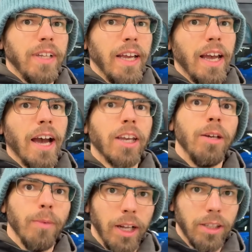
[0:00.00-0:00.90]
they
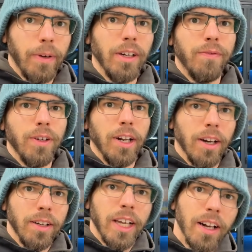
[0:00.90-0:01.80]
accumulate quite a few
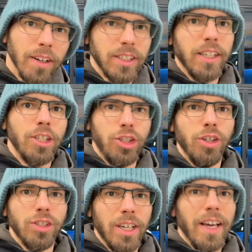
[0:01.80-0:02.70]
little niggles and
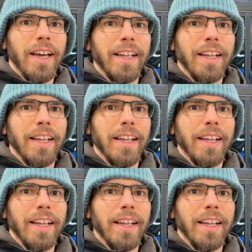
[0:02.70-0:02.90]
issues,